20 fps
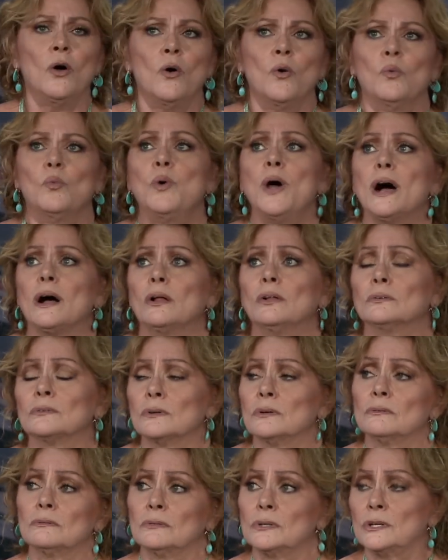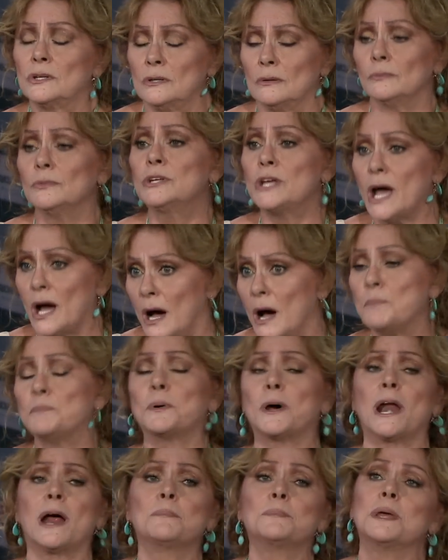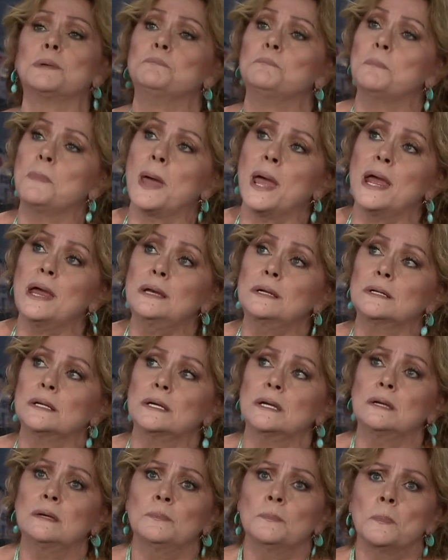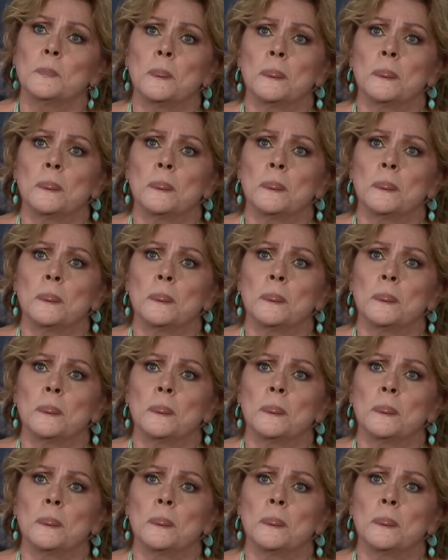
Well, yeah, but I mean, mainly,